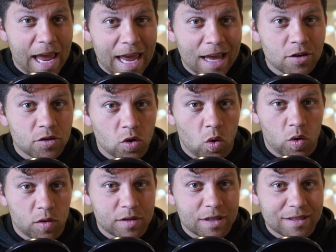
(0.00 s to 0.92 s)
and
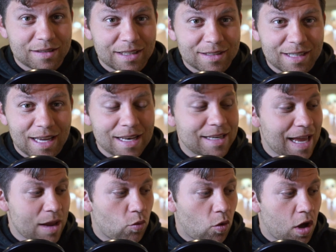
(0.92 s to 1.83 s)
total distance on
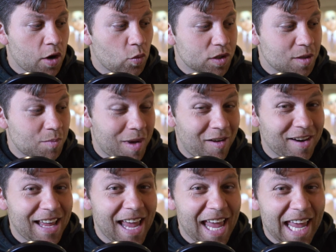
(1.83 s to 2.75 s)
day one was
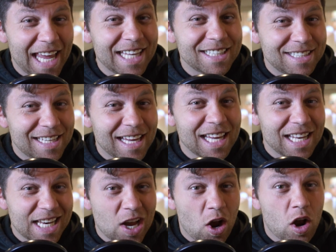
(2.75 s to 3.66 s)
about
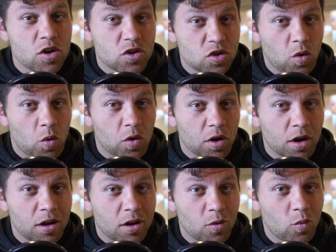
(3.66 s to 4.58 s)
18 yards
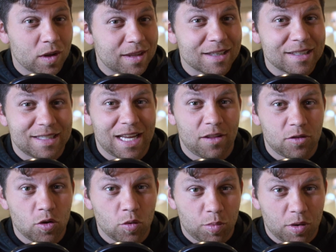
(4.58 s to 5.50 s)
shorter with the Stealth 2